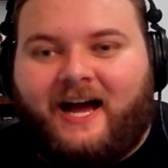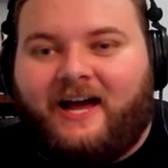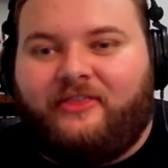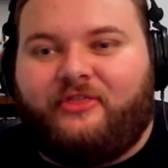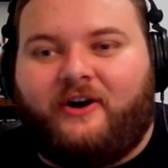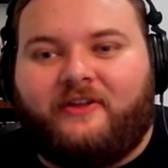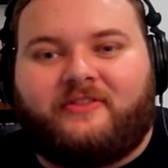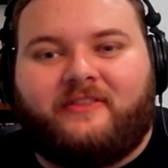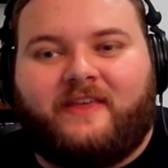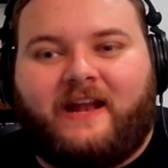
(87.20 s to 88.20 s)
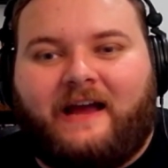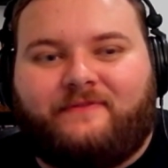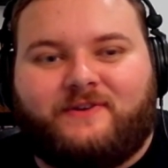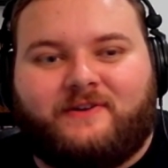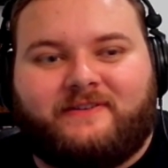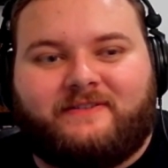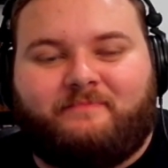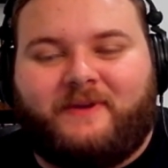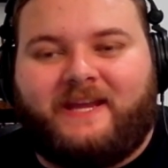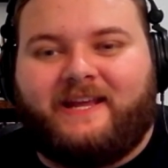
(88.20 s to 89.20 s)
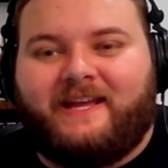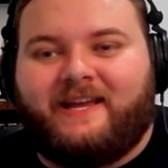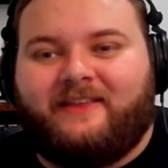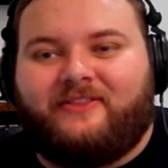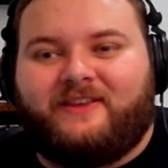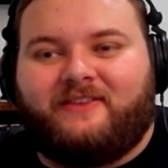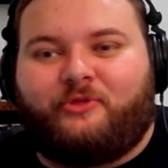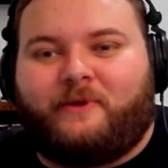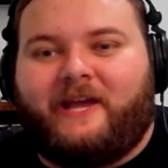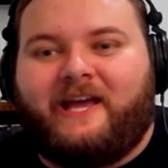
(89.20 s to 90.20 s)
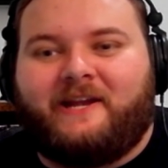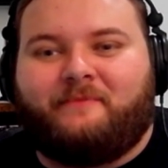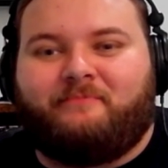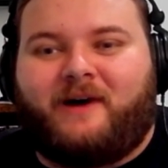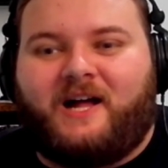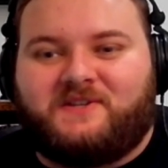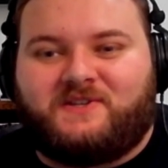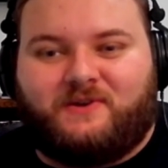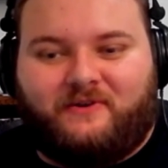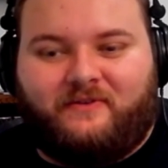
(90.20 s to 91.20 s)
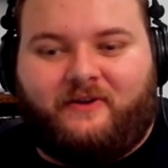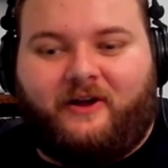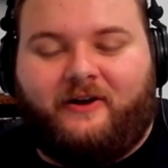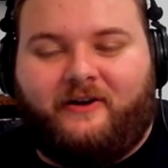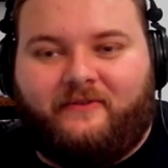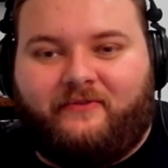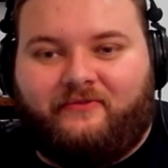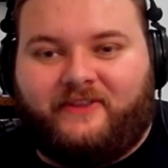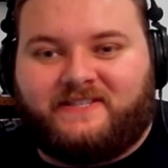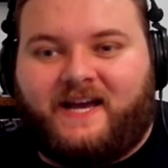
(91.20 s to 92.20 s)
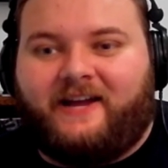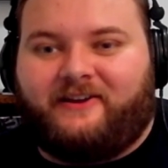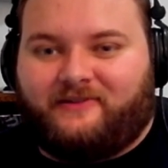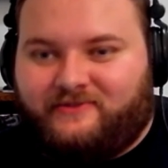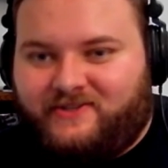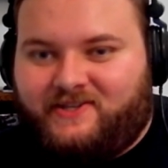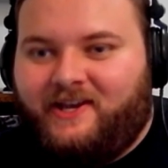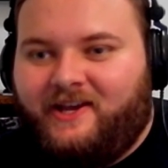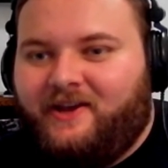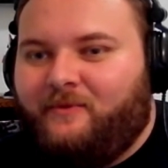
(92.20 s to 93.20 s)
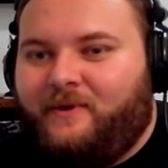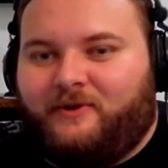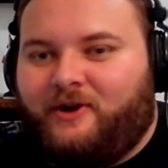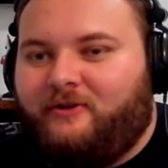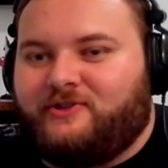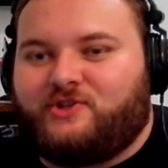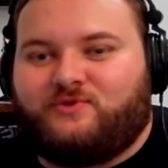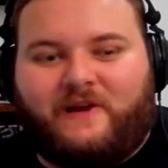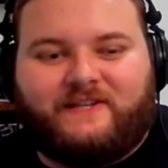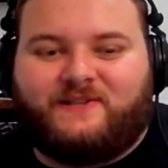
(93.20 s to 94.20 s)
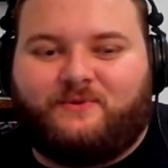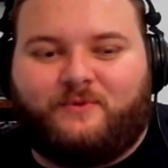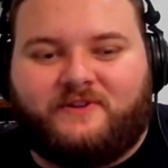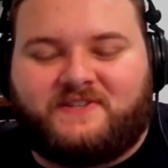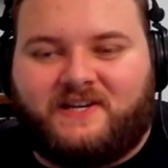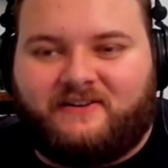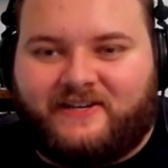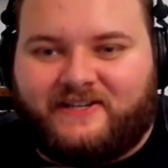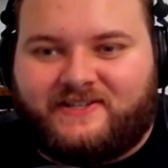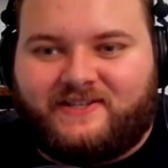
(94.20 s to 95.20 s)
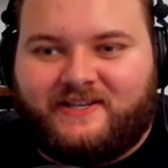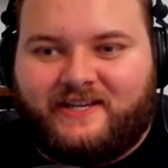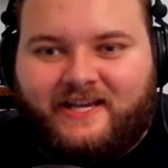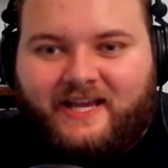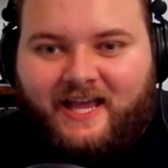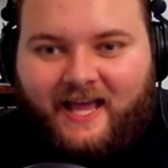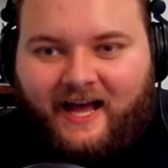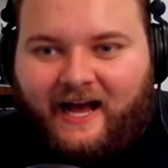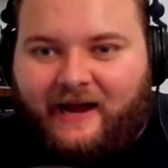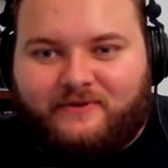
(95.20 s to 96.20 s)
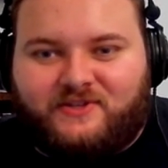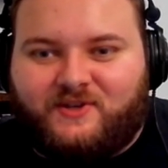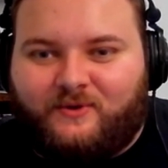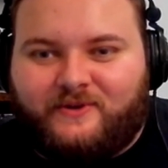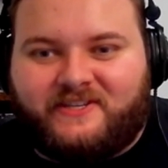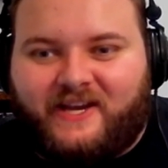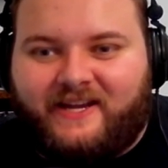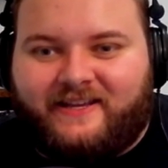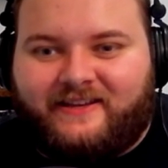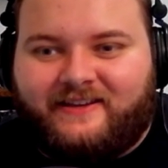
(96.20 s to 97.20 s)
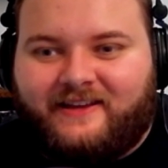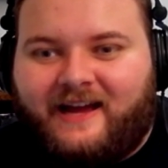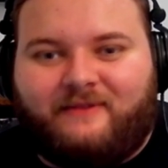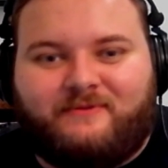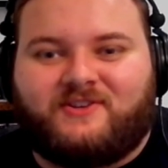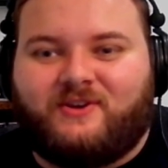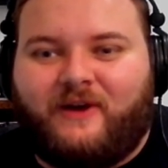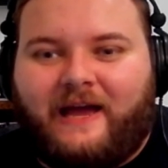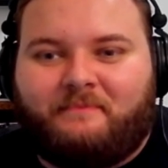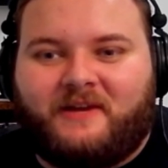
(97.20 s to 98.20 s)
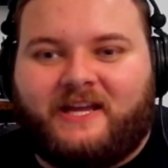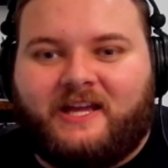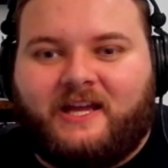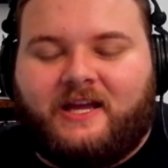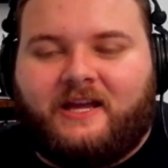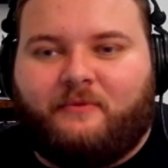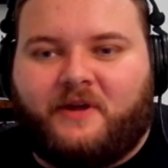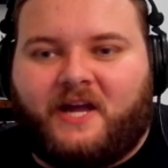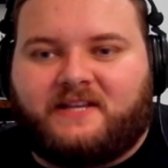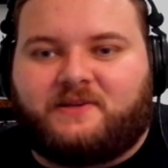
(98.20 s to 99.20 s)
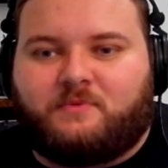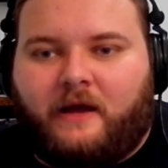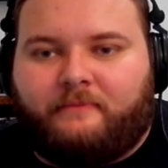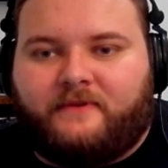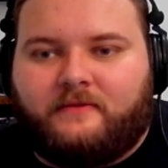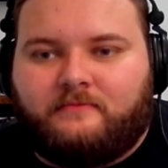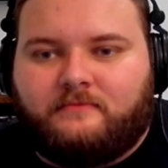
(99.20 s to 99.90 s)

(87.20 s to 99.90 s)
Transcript: i thought that after beating the three-headed monster of the tigers we were going straight to the world series i was so excited i was so happy we got swept